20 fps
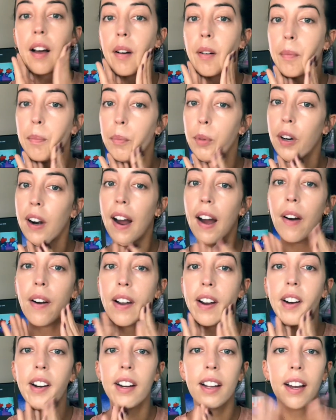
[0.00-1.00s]
brow
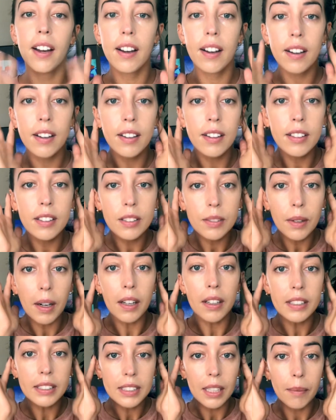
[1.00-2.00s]
area as well
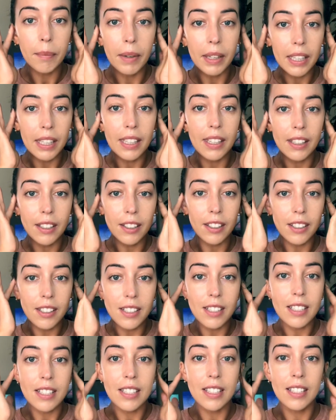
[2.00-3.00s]
as on my ears.